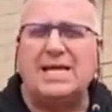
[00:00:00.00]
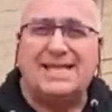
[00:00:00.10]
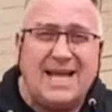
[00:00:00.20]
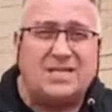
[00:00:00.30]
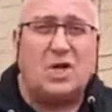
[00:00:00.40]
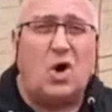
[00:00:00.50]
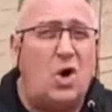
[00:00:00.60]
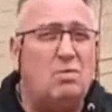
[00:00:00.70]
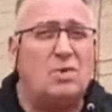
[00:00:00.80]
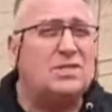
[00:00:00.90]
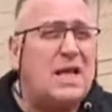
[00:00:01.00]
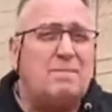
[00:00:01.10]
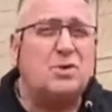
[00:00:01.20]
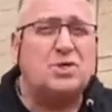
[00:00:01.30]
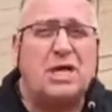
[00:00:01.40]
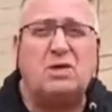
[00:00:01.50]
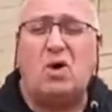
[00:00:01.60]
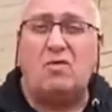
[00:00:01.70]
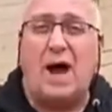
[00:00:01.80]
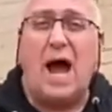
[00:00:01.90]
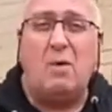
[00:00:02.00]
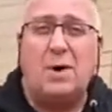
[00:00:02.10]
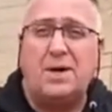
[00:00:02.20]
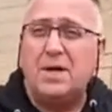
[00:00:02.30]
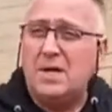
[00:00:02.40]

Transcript: That's almost 10% of our